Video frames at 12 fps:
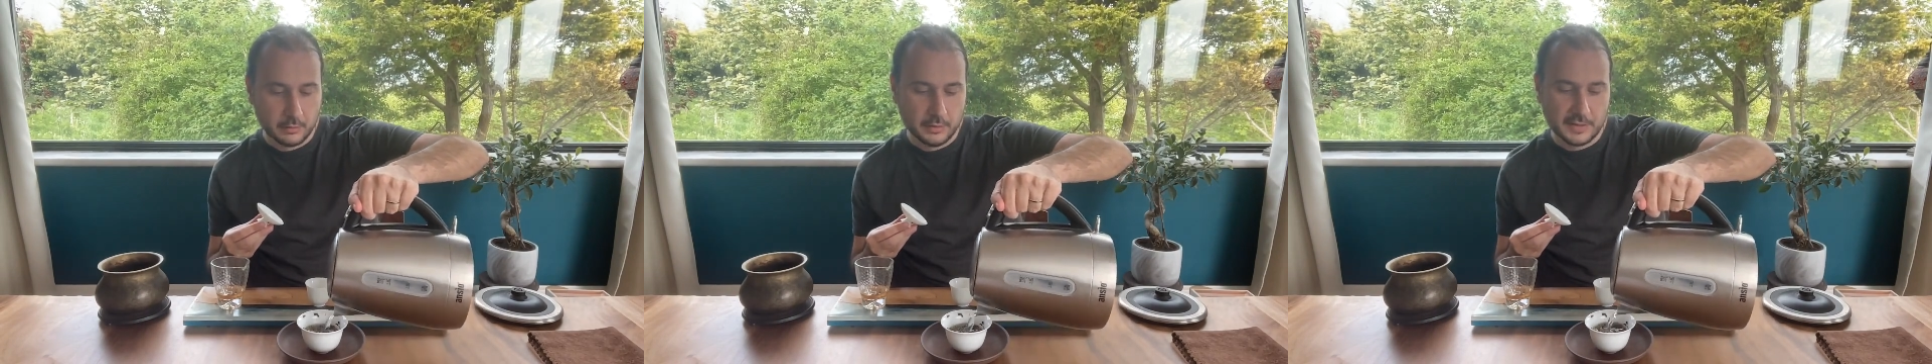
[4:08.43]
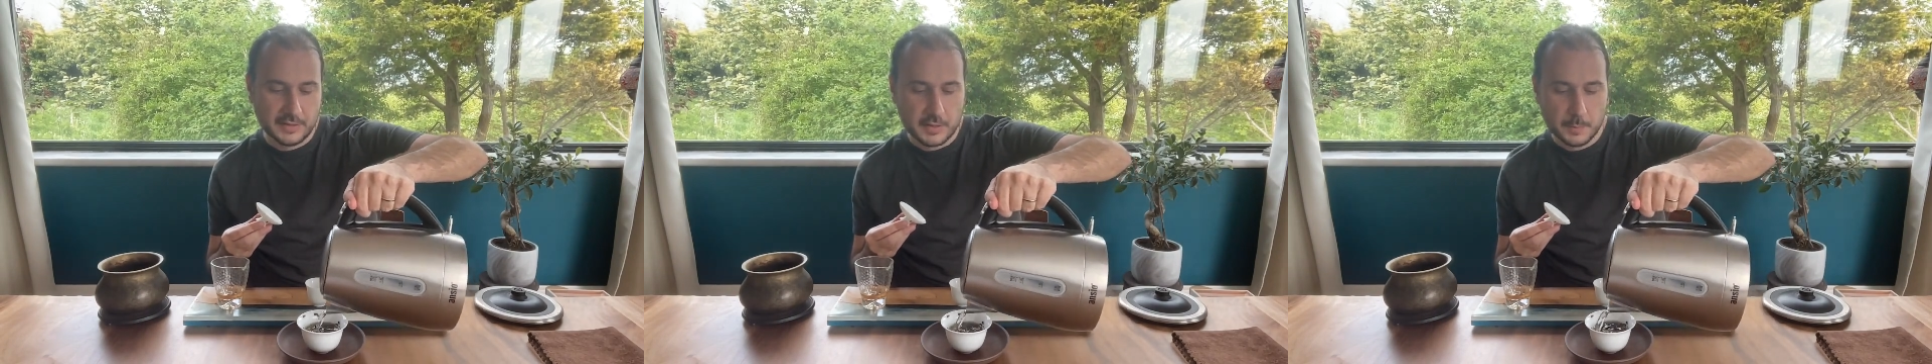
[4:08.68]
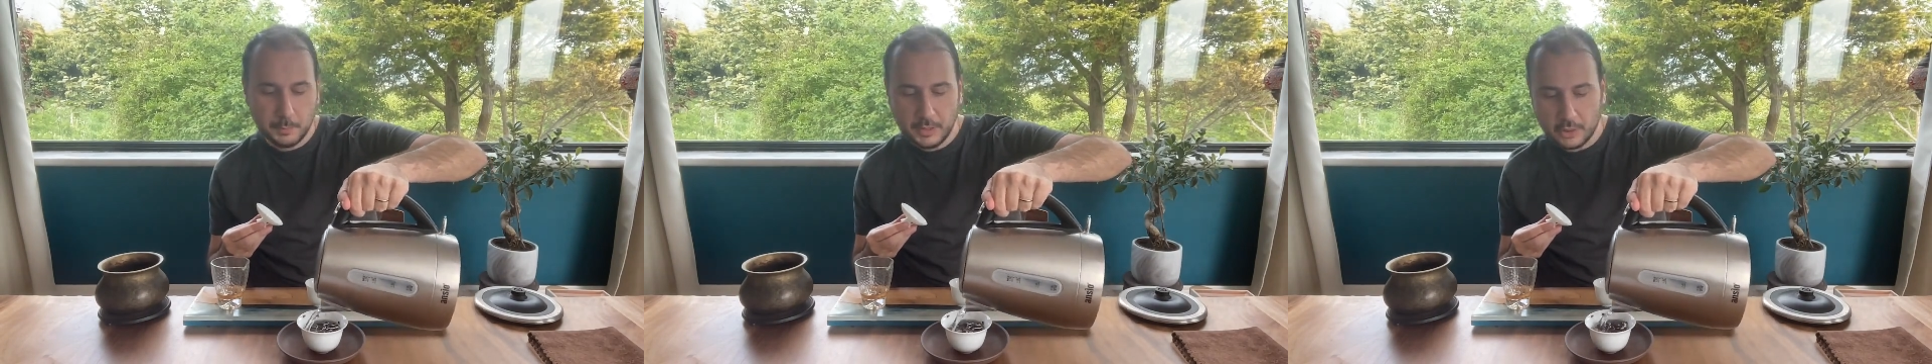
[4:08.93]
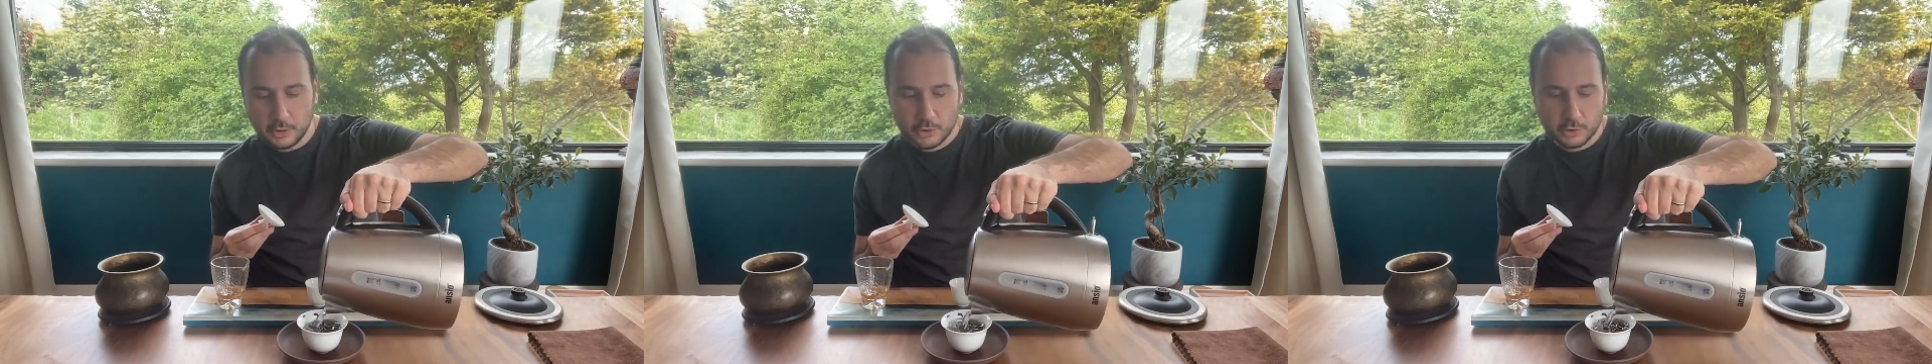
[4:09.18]
this is
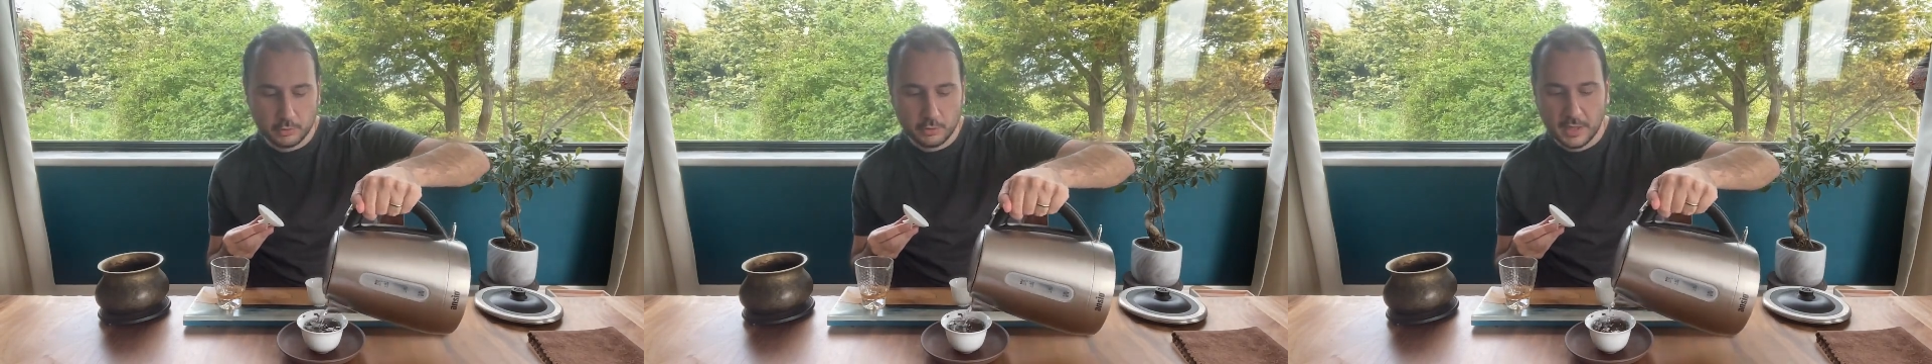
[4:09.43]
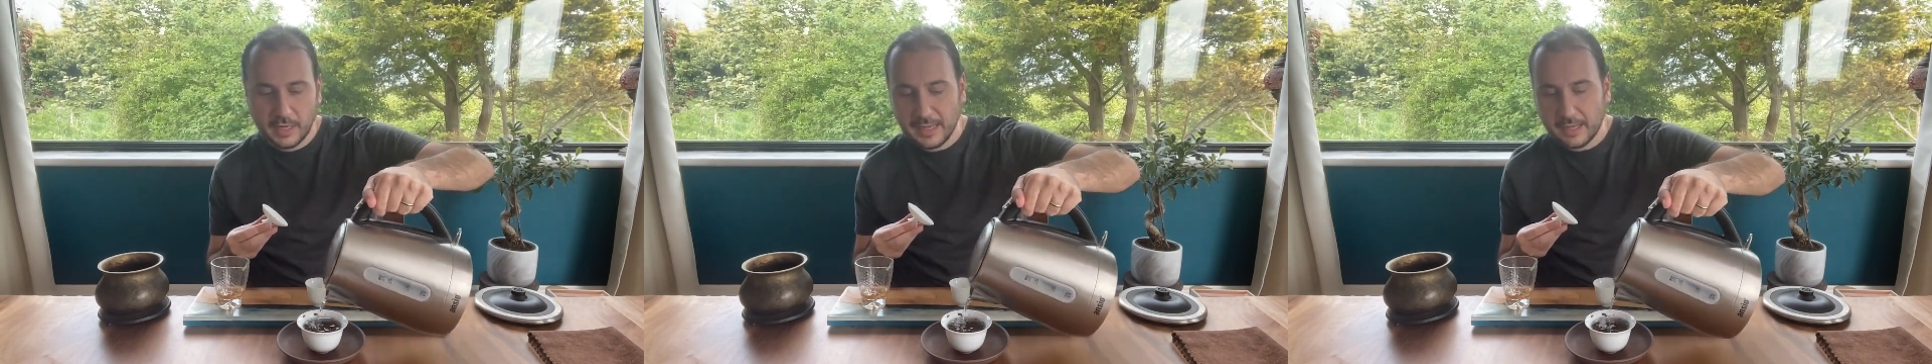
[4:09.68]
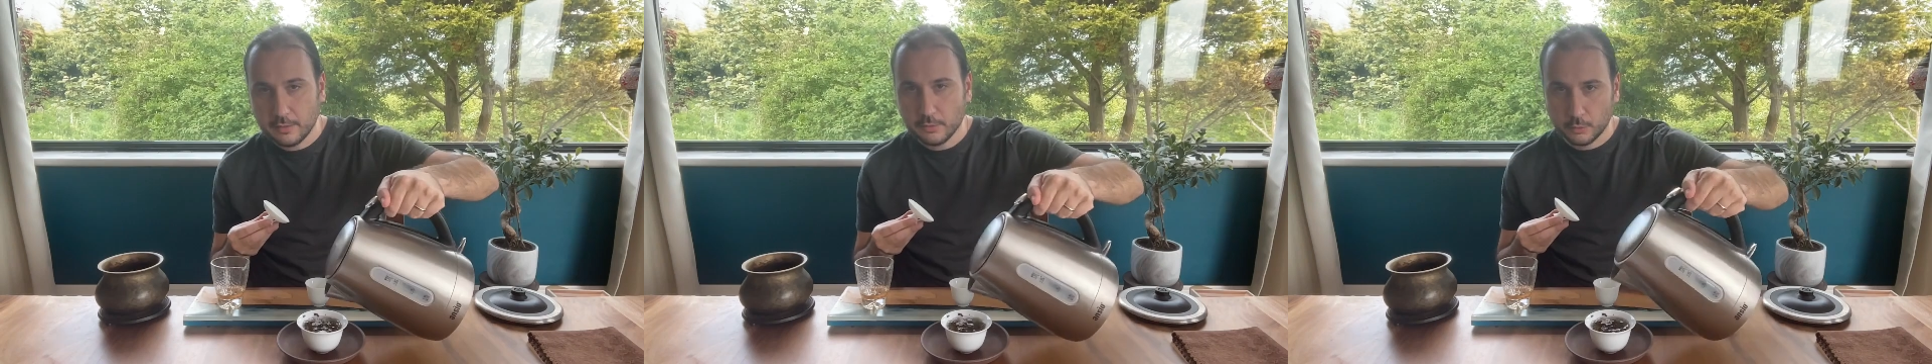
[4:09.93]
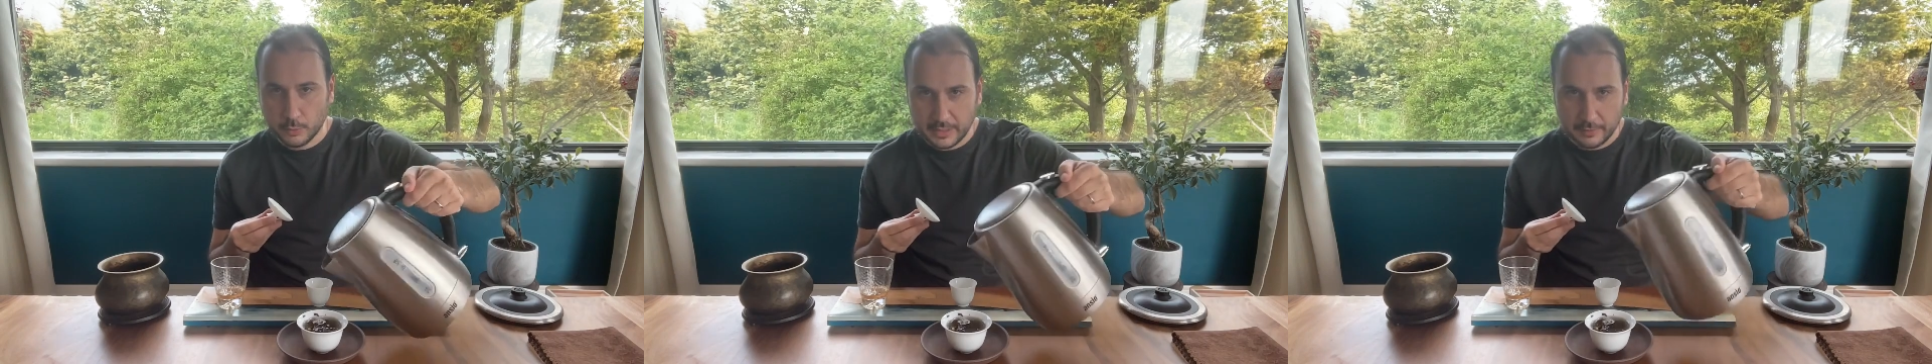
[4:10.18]
peach or hay
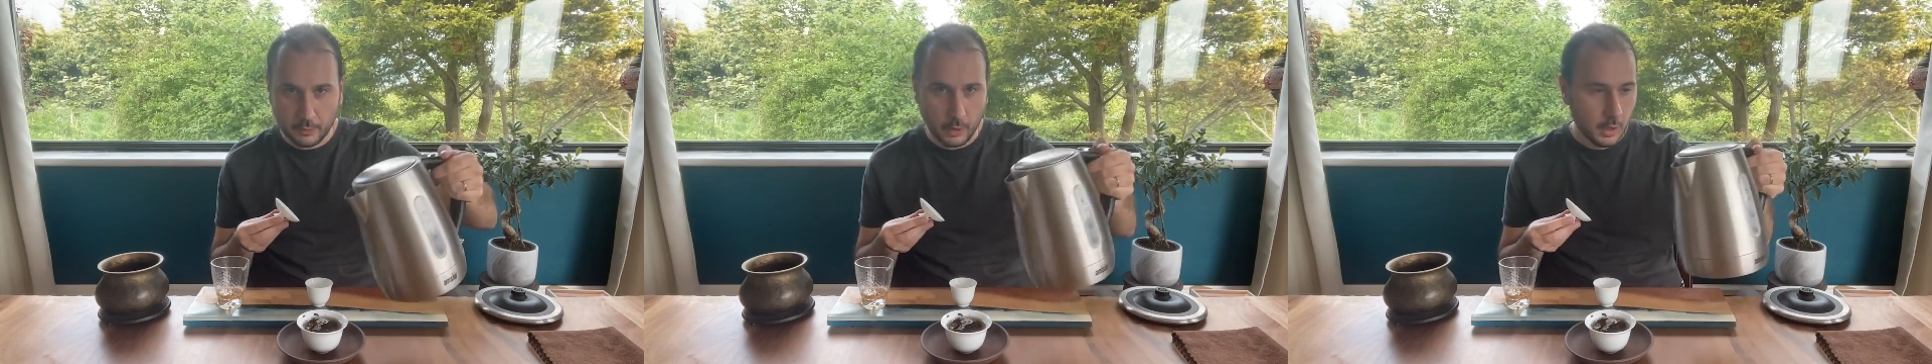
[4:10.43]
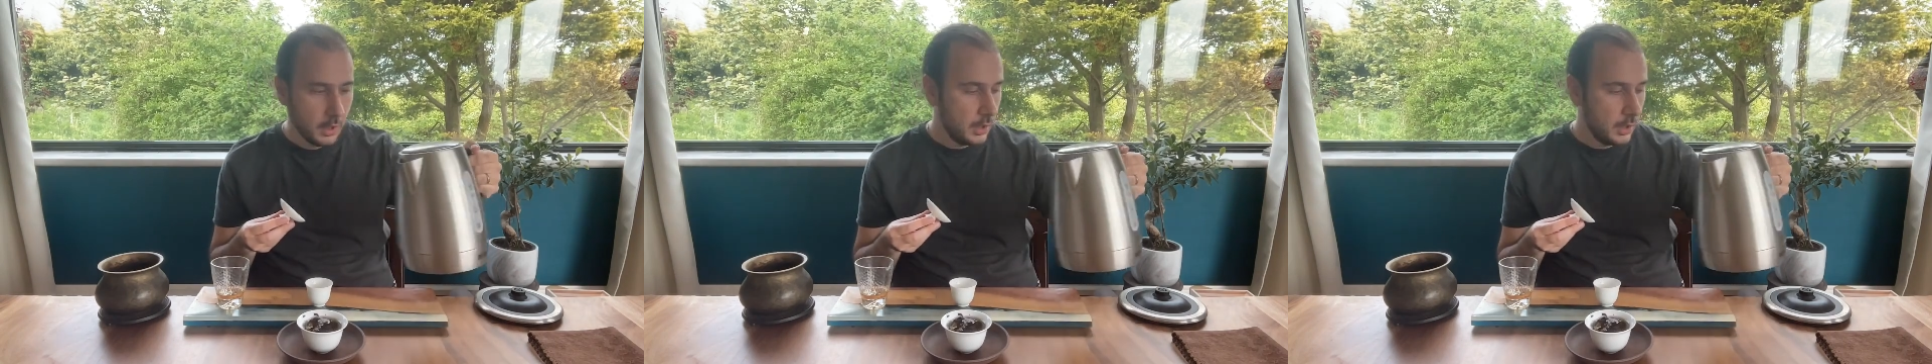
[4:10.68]
or whatever.